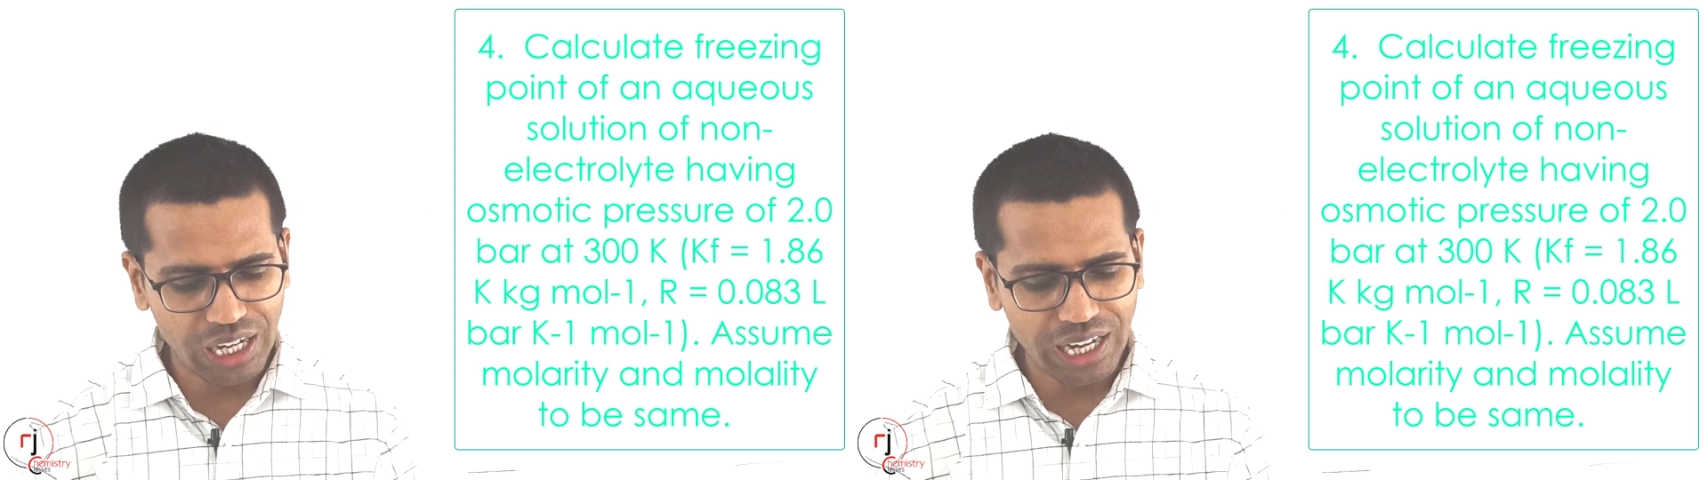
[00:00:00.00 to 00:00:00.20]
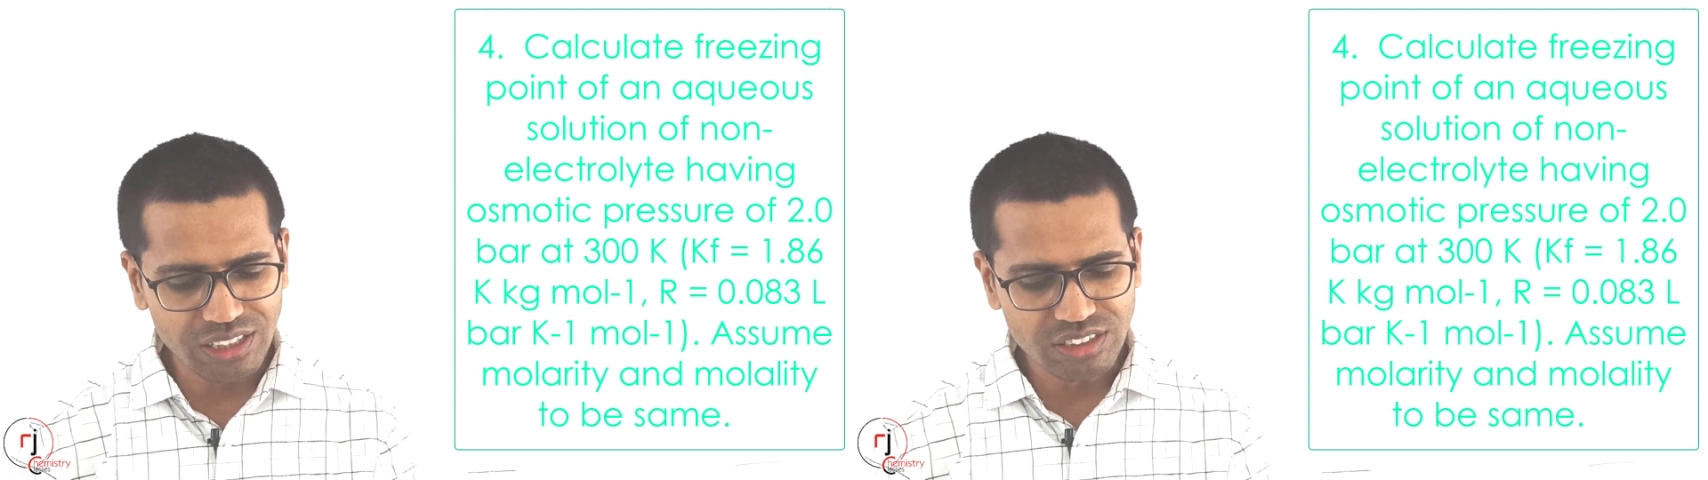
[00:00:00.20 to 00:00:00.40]

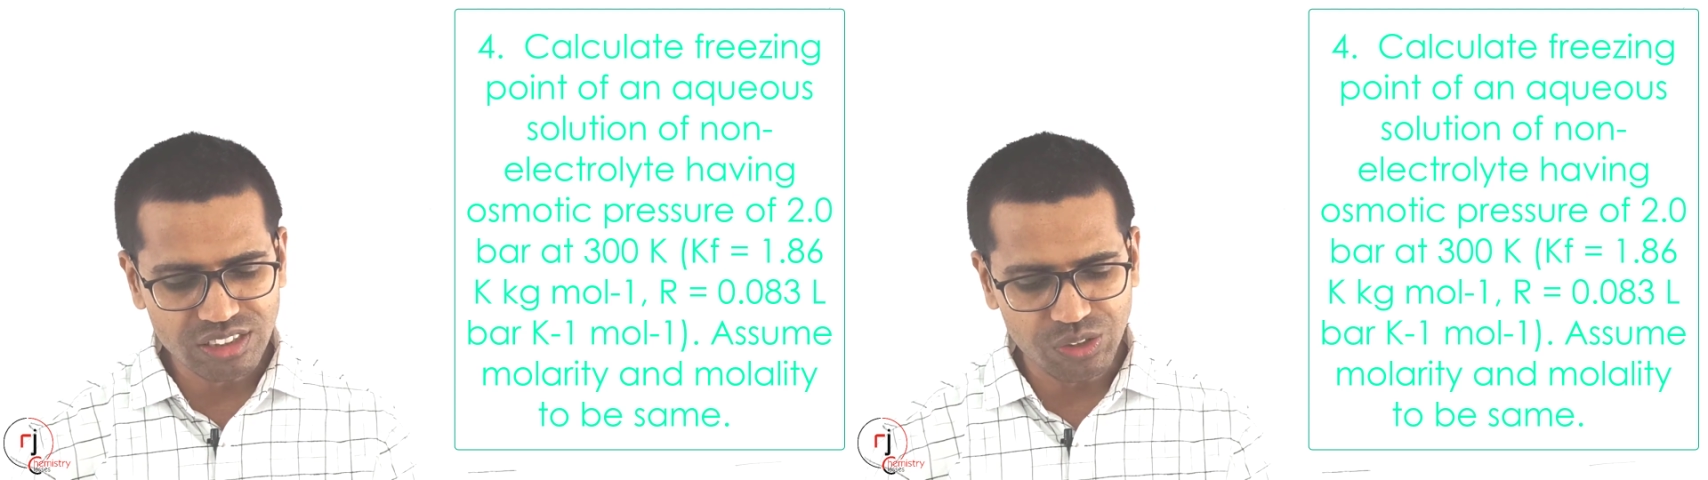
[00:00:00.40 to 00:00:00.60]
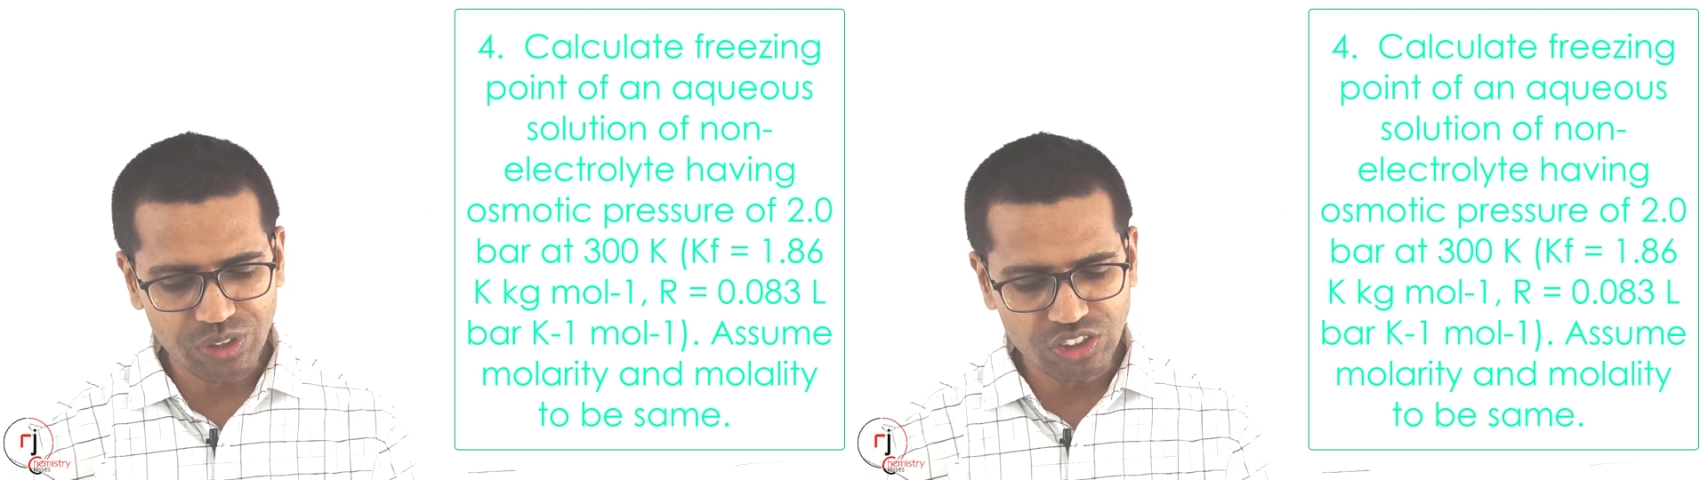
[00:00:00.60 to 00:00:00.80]
R is
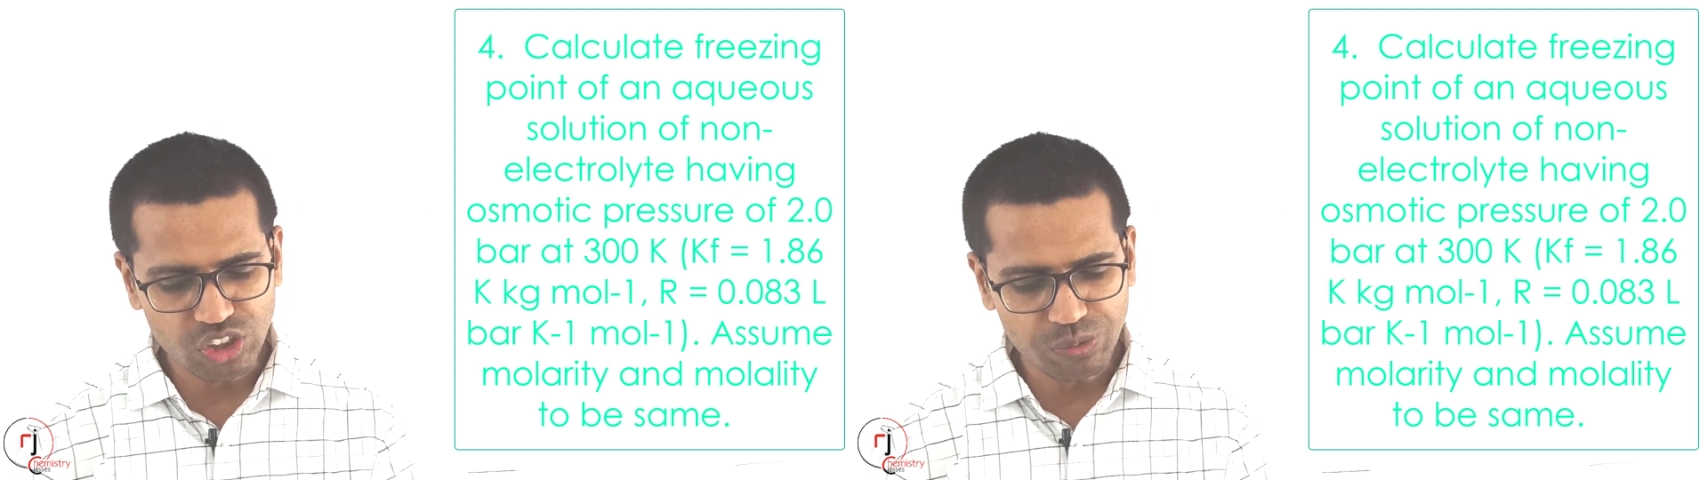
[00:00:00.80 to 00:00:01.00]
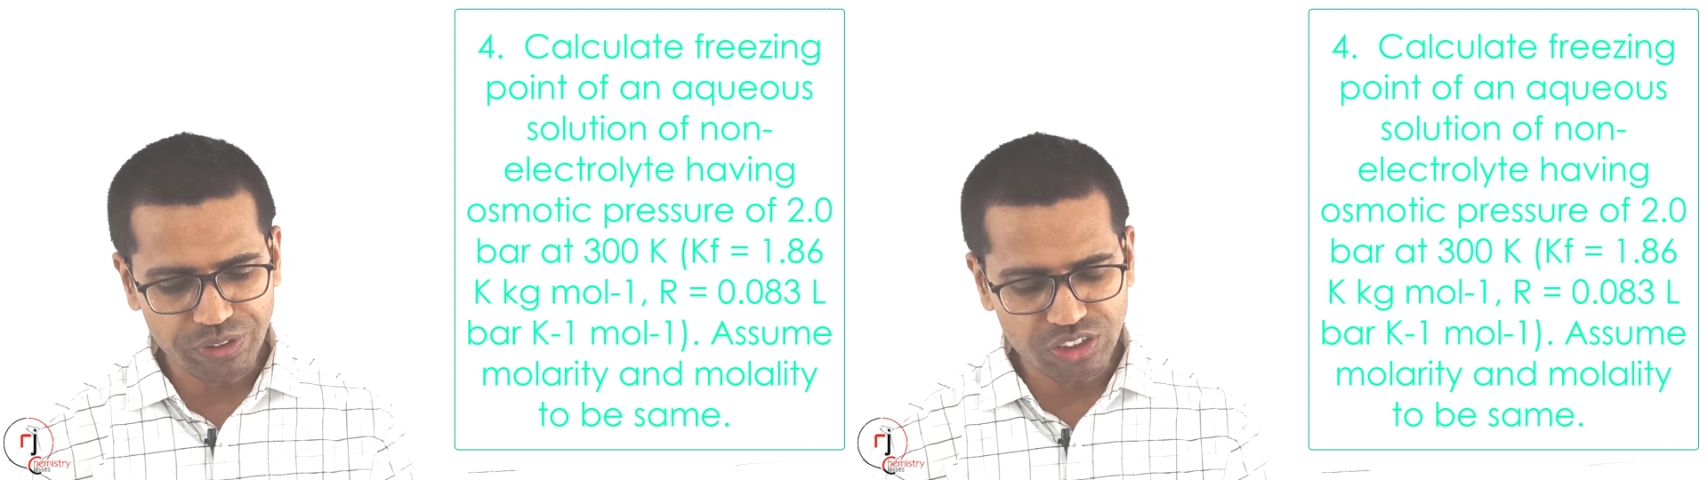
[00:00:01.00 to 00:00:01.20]
given
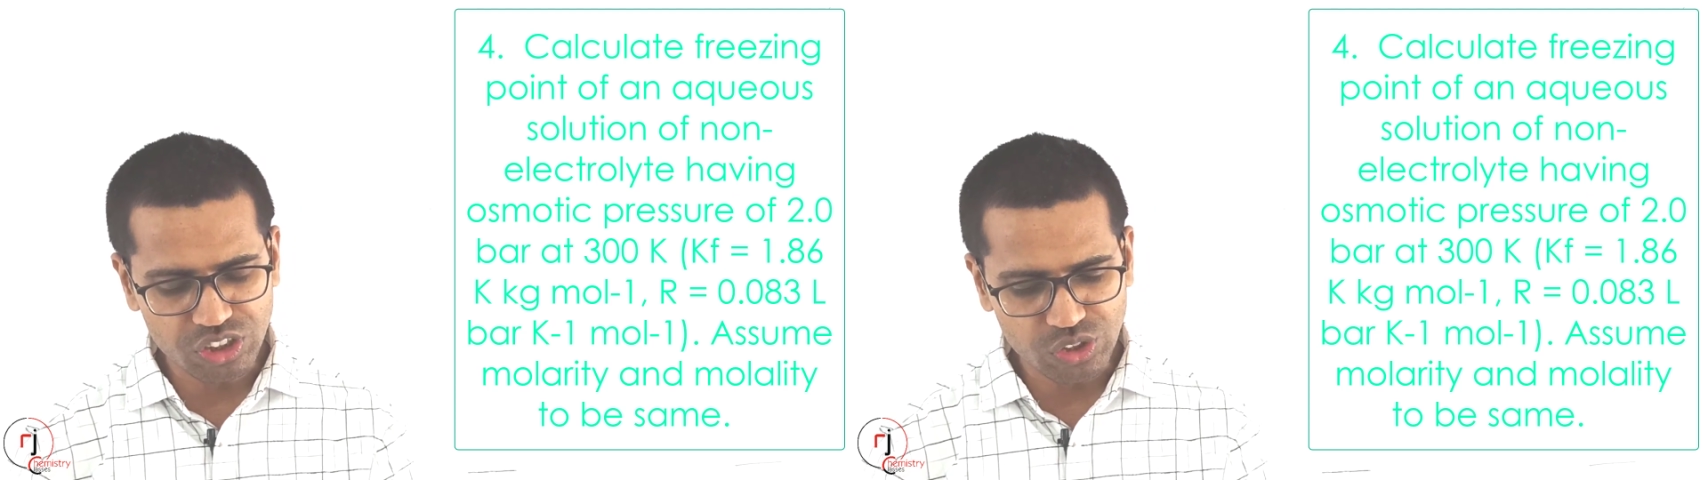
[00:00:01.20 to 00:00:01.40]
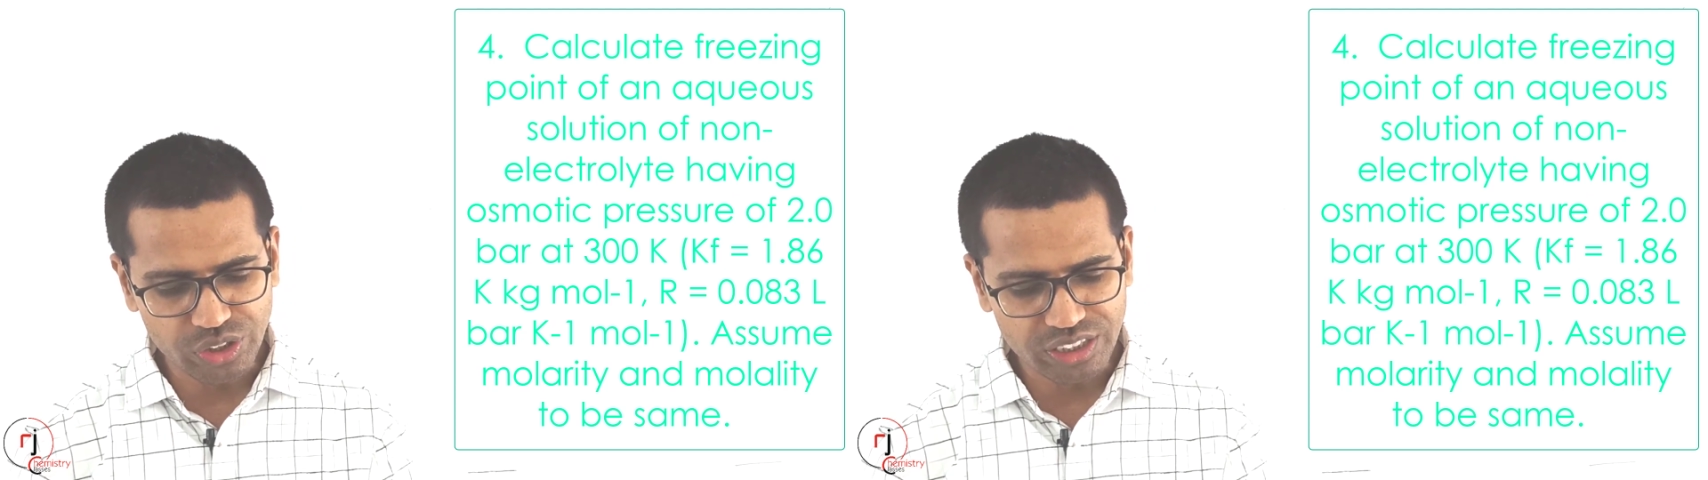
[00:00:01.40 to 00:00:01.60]

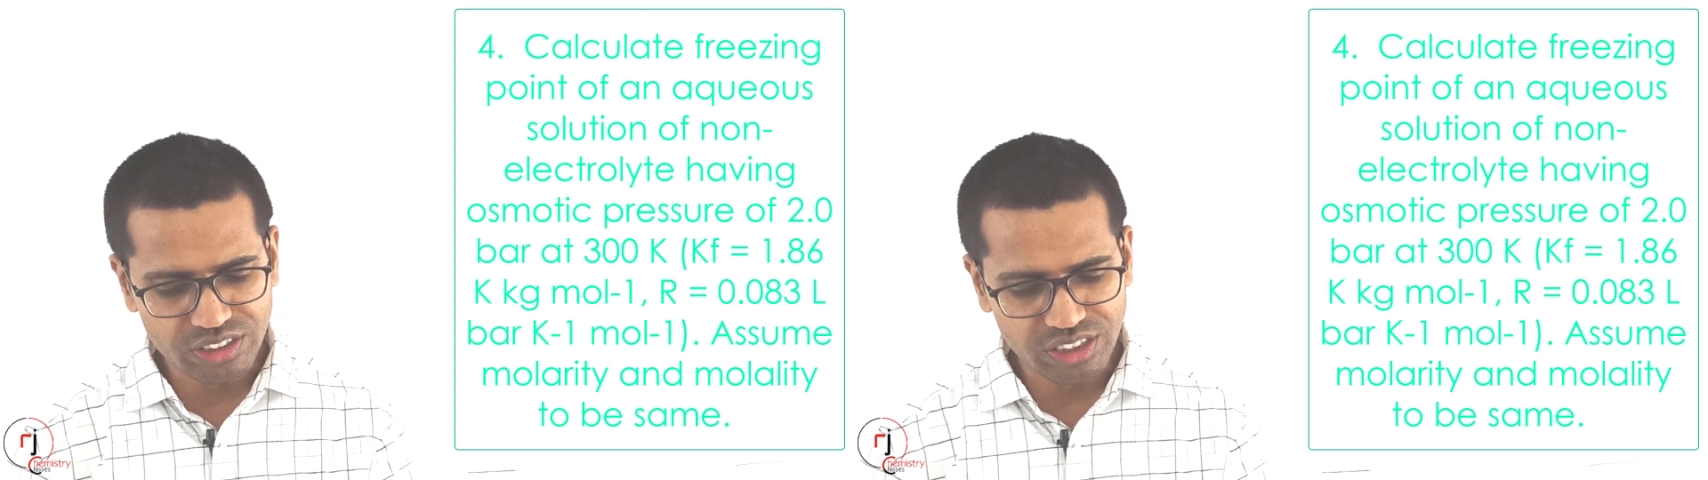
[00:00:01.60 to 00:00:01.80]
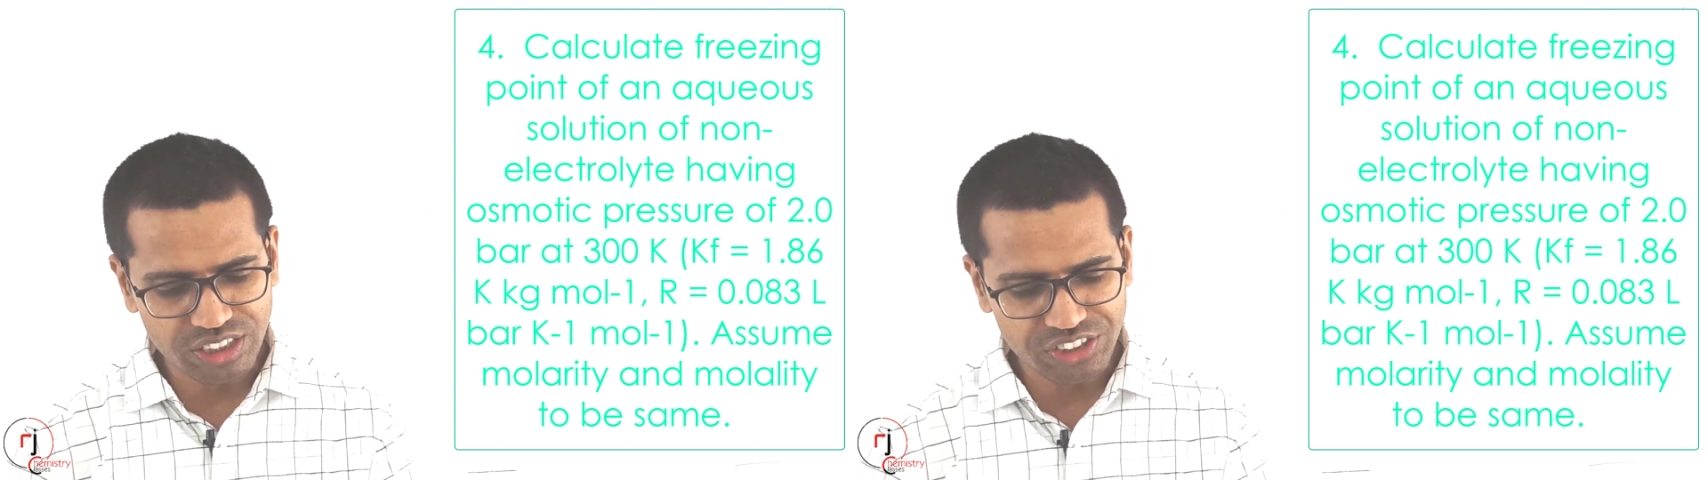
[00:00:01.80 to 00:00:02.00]
0.083